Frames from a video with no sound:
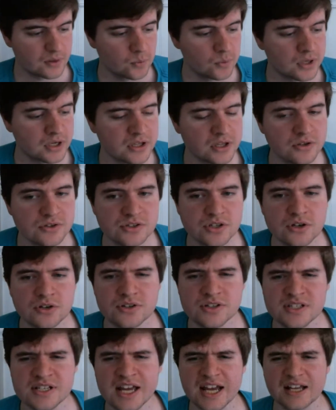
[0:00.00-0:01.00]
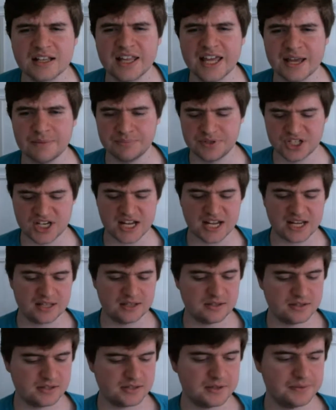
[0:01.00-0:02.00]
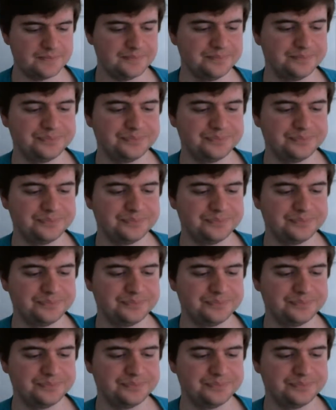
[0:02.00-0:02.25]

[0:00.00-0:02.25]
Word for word: one of those gooseneck lampshades.